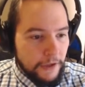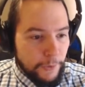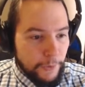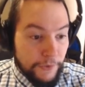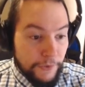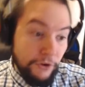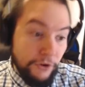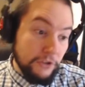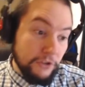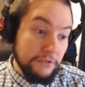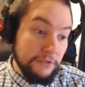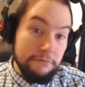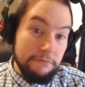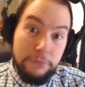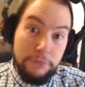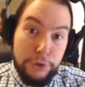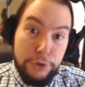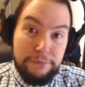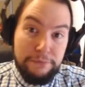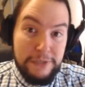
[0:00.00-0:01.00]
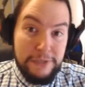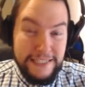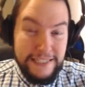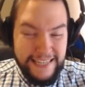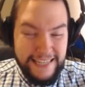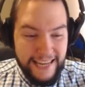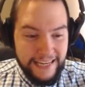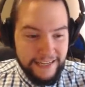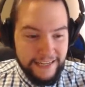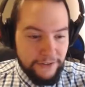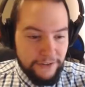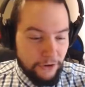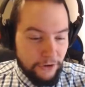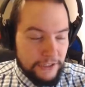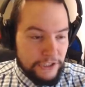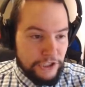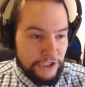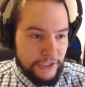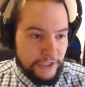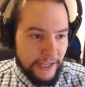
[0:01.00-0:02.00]
We've got some movement
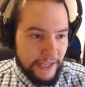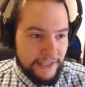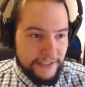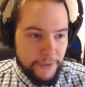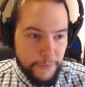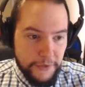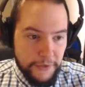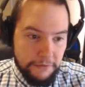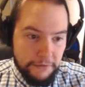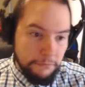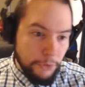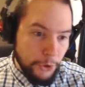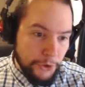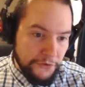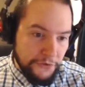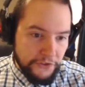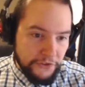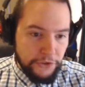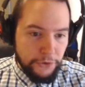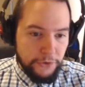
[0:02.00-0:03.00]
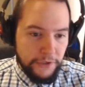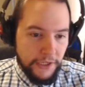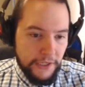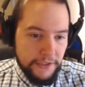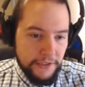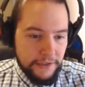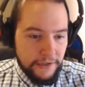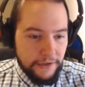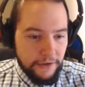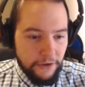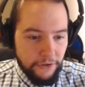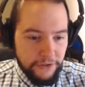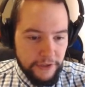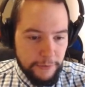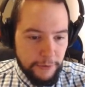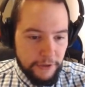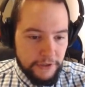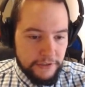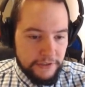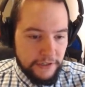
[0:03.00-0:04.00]
technology there, so we can move a unit on the
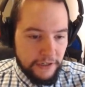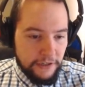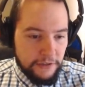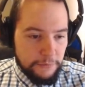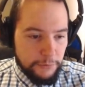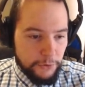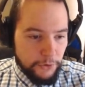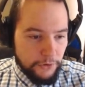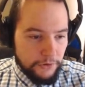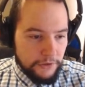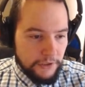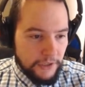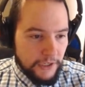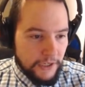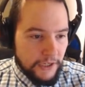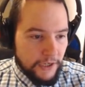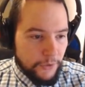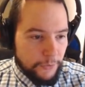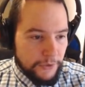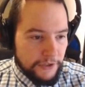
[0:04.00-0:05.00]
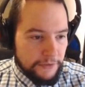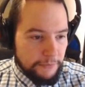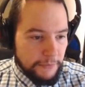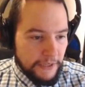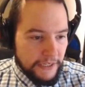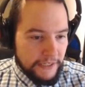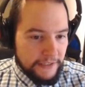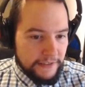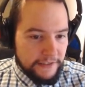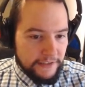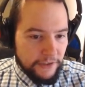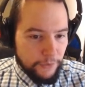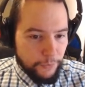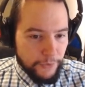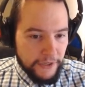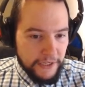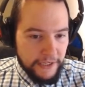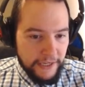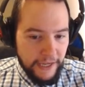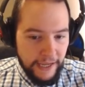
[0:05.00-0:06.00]
opponent's side of the board, which means that
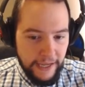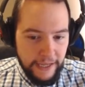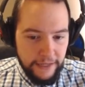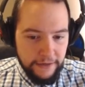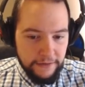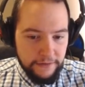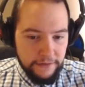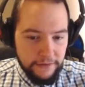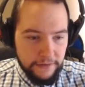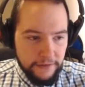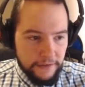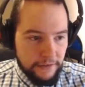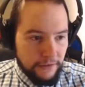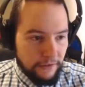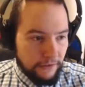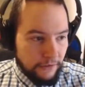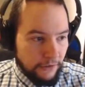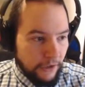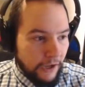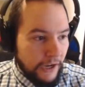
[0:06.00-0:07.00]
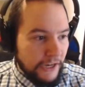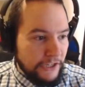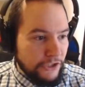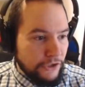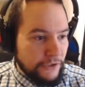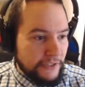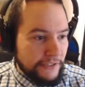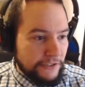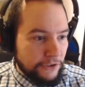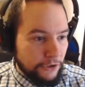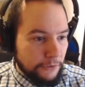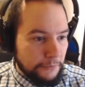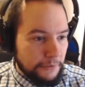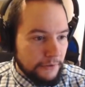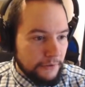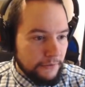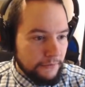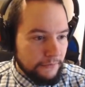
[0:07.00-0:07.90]
we can line units up